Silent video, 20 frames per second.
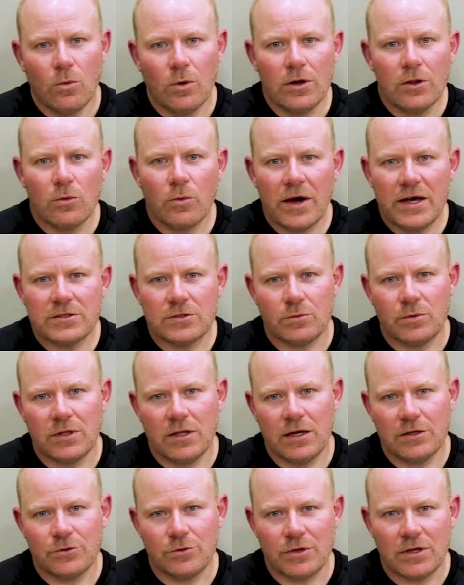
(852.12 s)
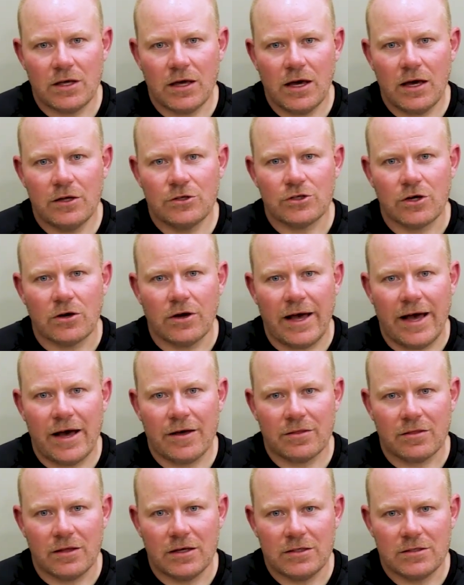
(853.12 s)
One of the ways that we like to engage our
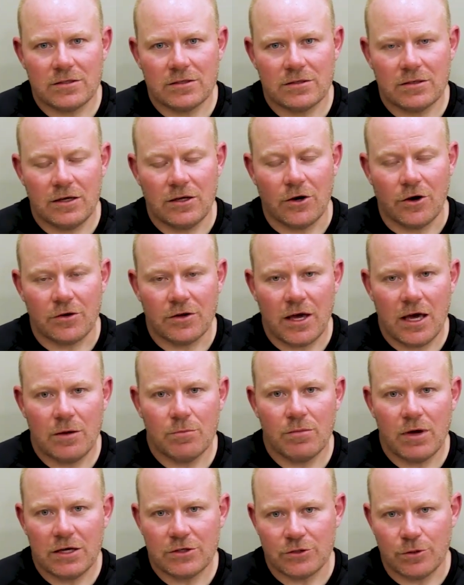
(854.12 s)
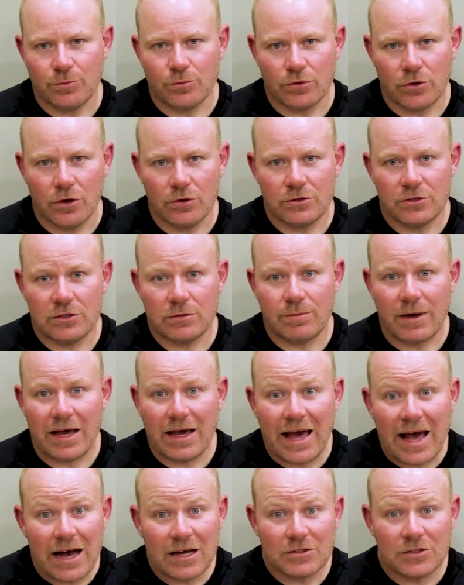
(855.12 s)
athletes in our game-based approach is by
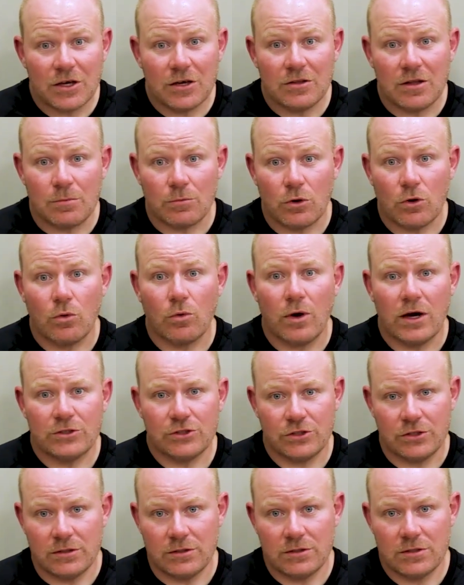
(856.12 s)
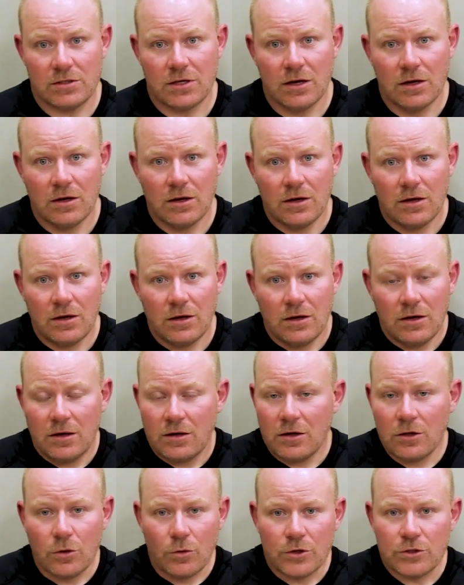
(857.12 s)
asking them questions.
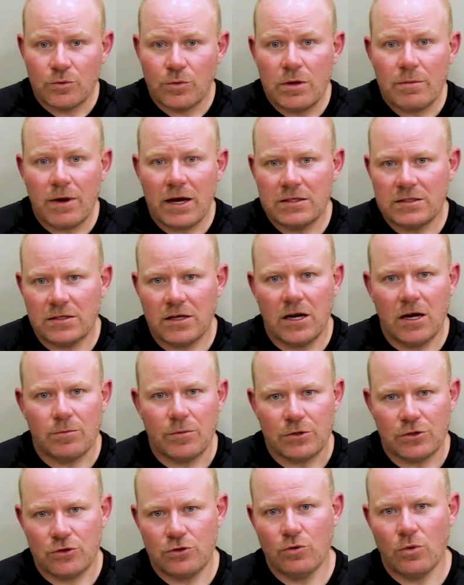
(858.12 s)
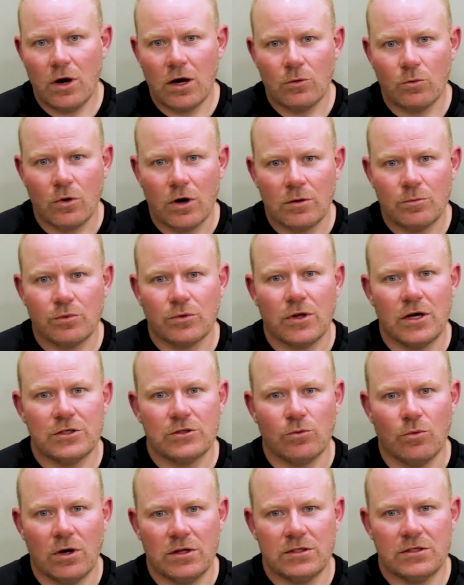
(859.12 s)
In other words, we might set up a
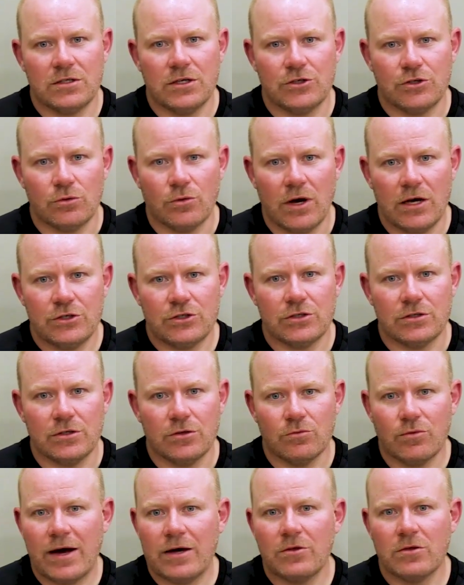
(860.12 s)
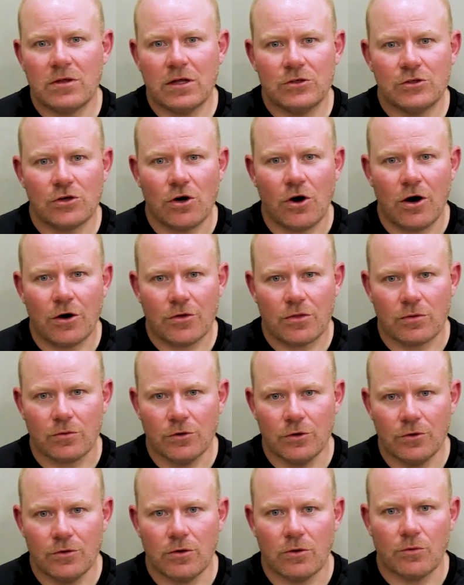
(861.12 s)
2-on-1+1 situation, and rather than talk
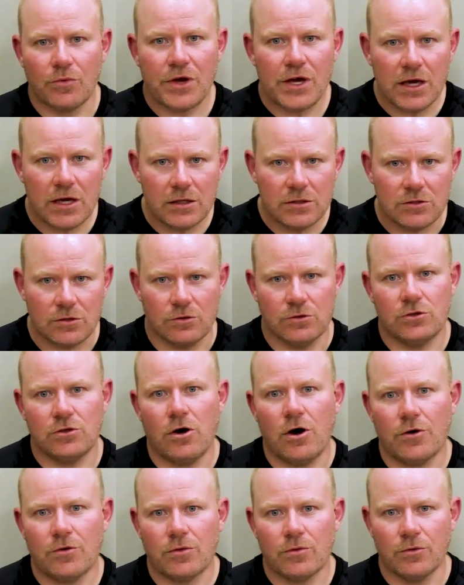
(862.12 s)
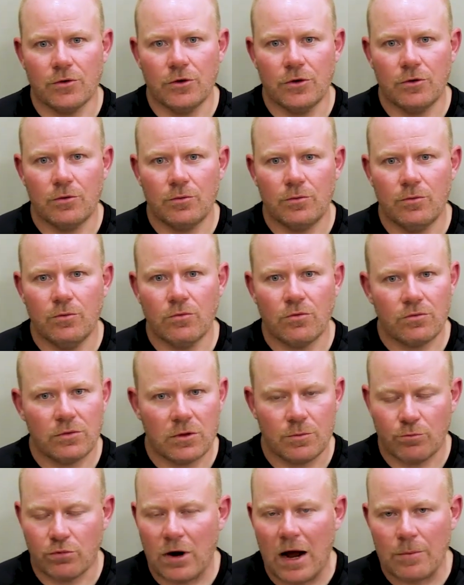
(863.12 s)
through the reads or talk through
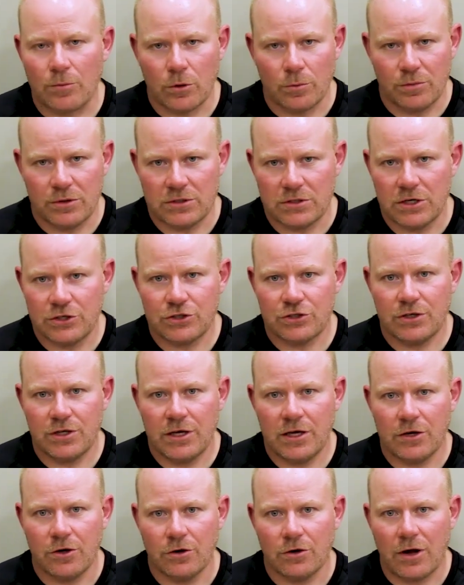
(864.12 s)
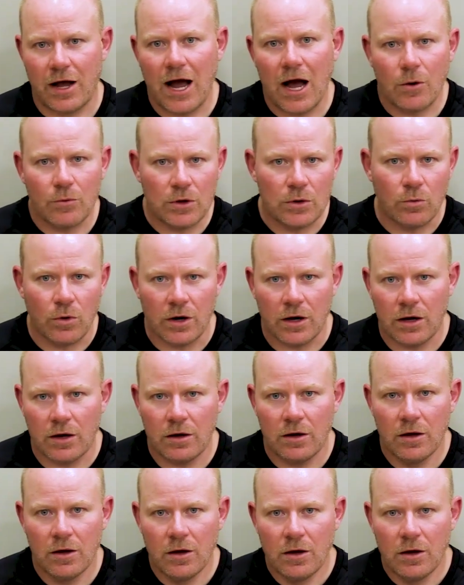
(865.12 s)
proper positioning or how we want to